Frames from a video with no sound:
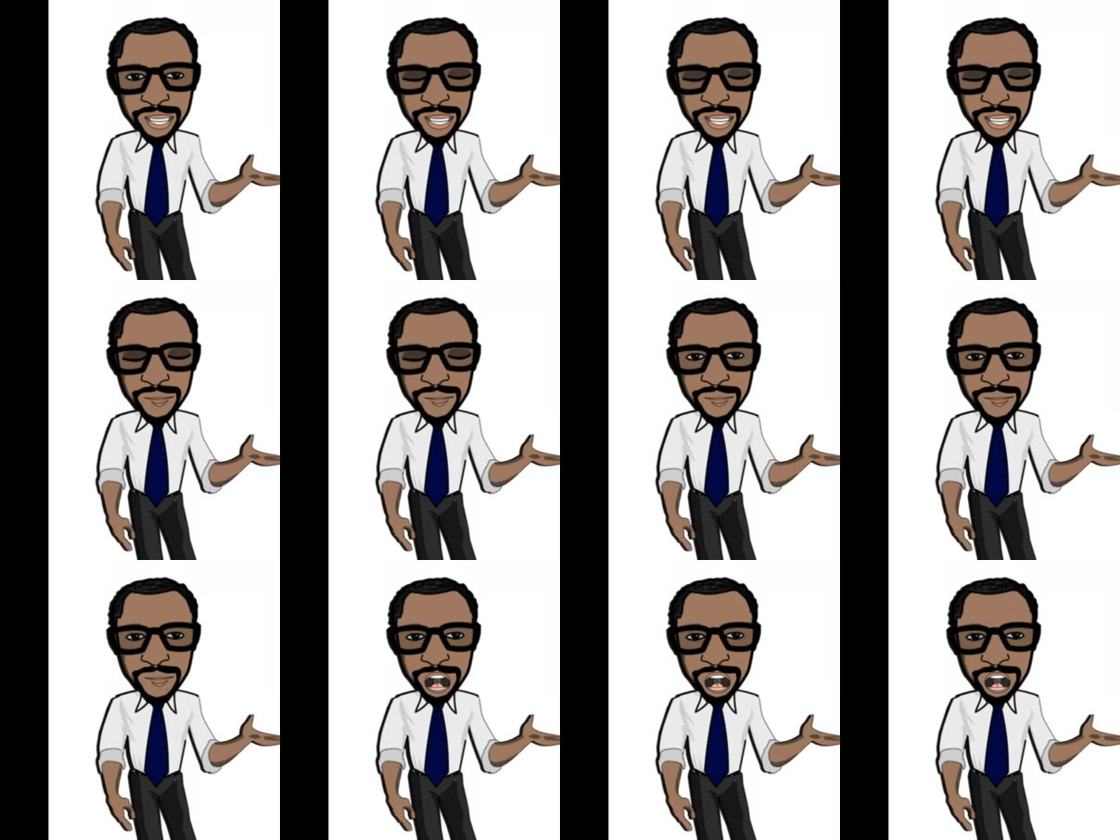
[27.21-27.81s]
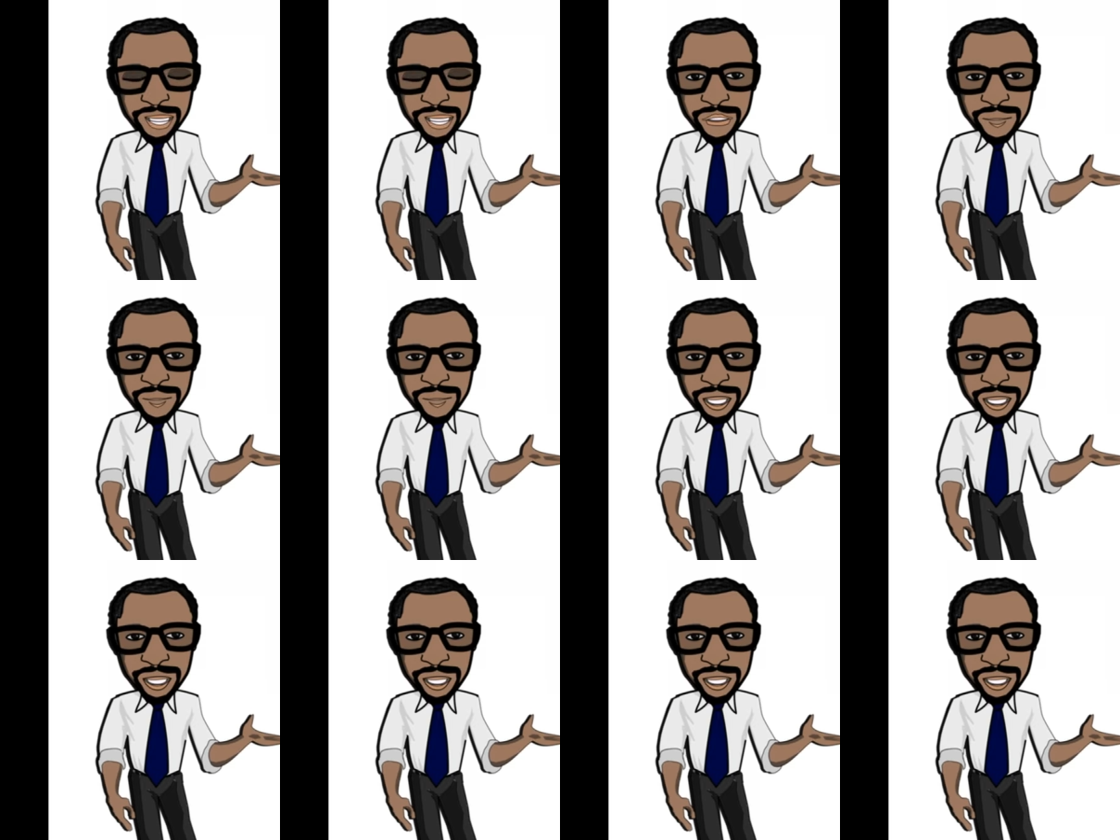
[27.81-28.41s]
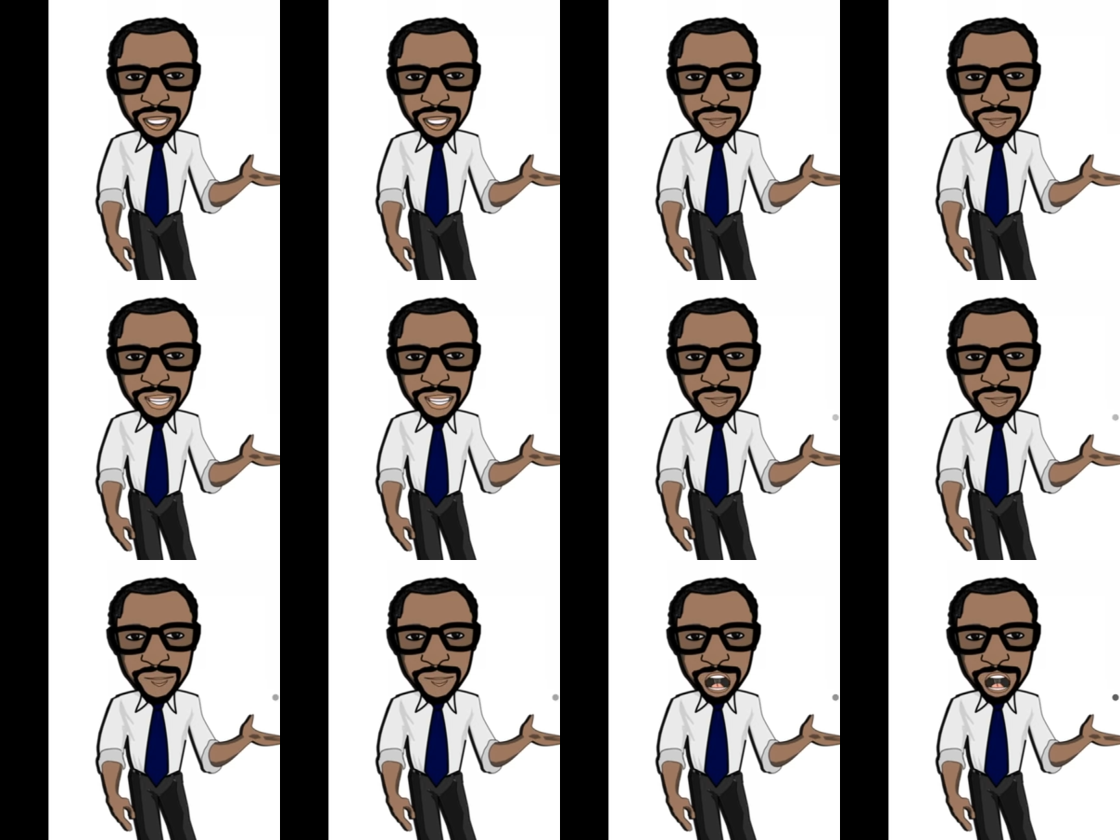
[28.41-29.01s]
and that's learning how
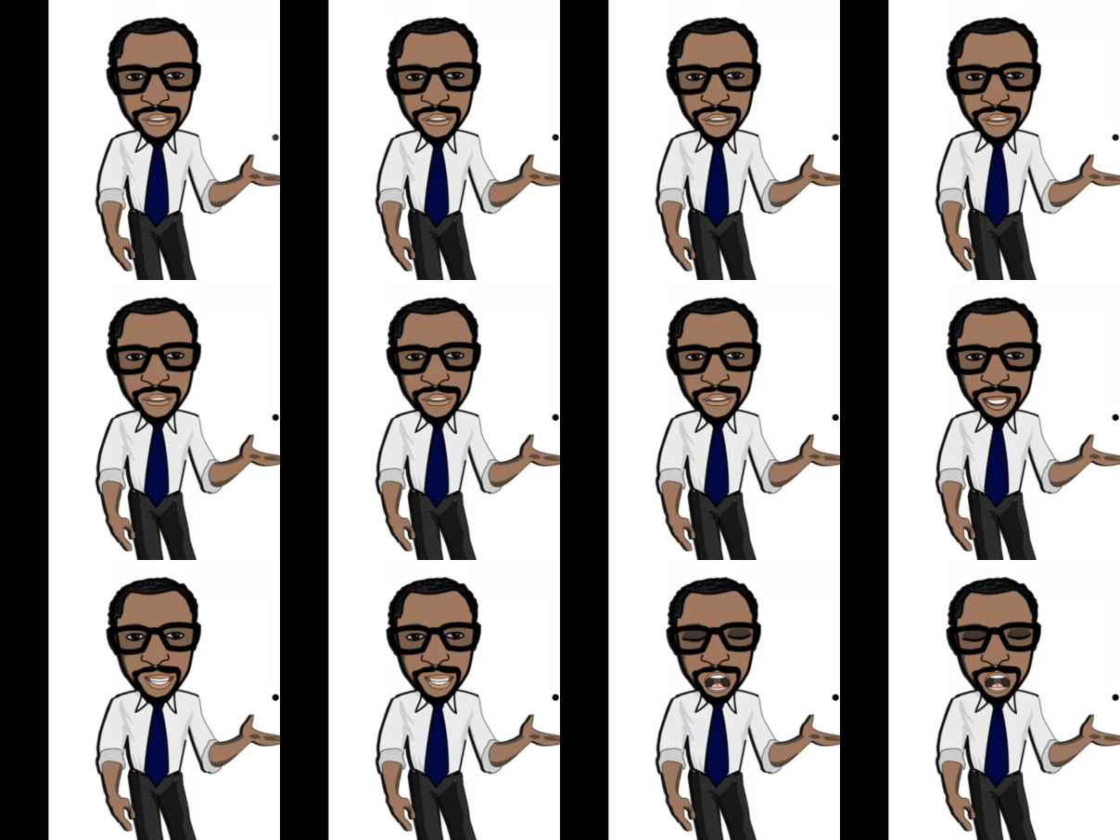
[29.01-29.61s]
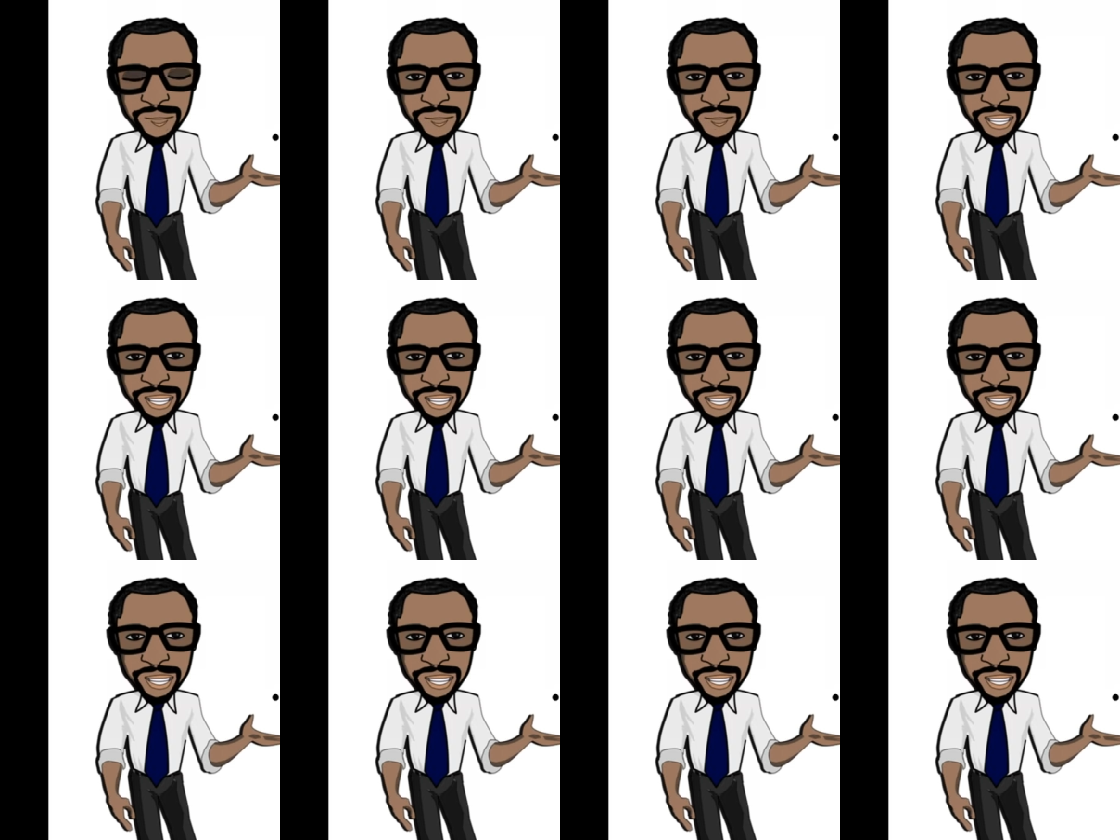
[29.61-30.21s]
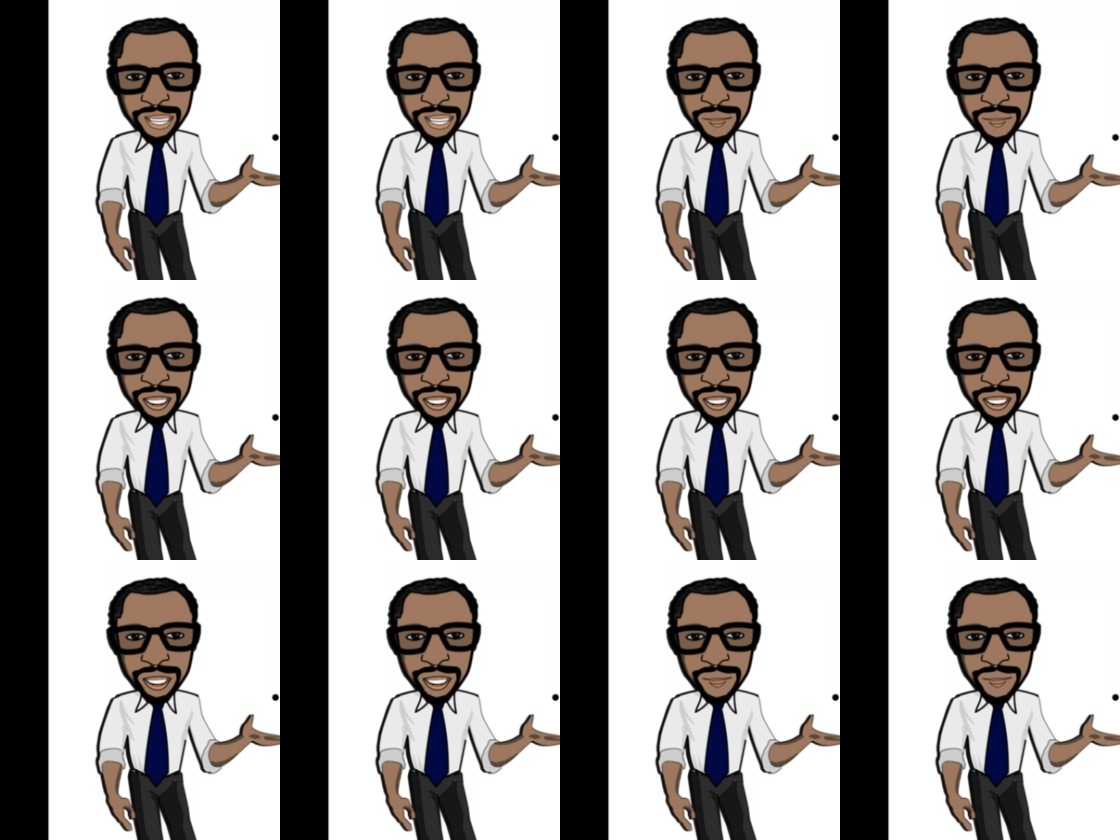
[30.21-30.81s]
to see. So let's get
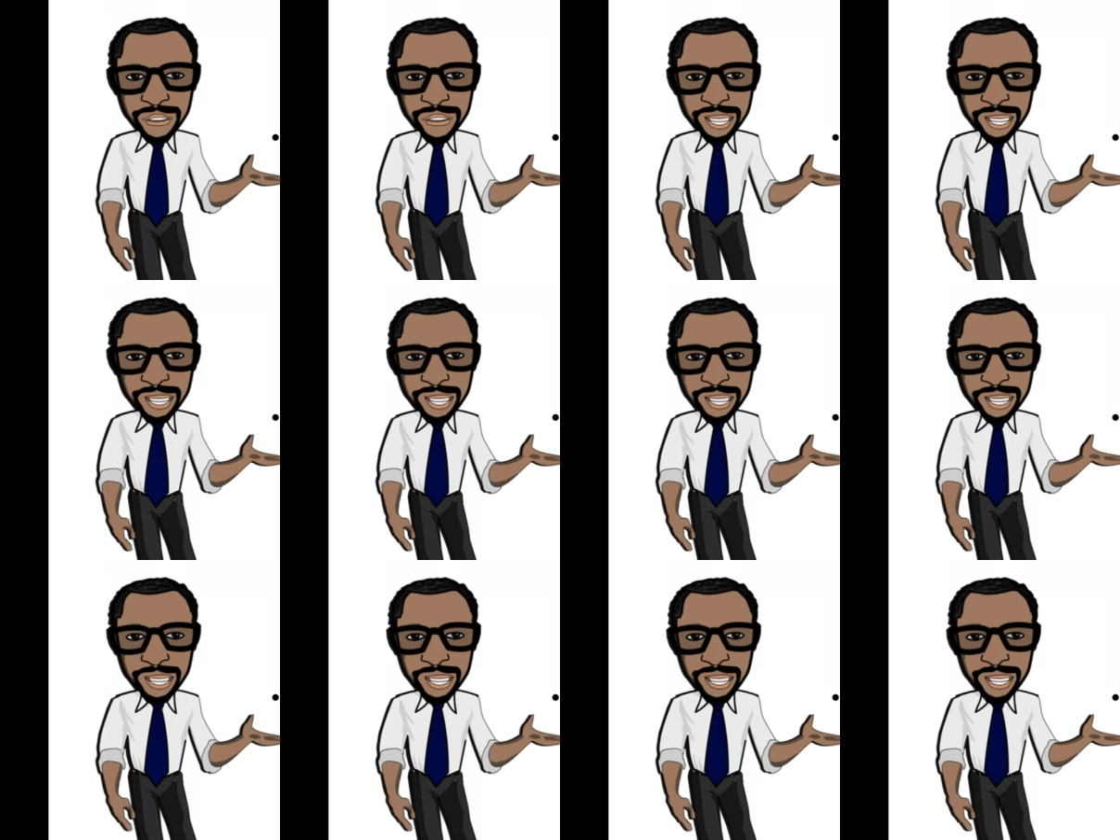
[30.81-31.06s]
going.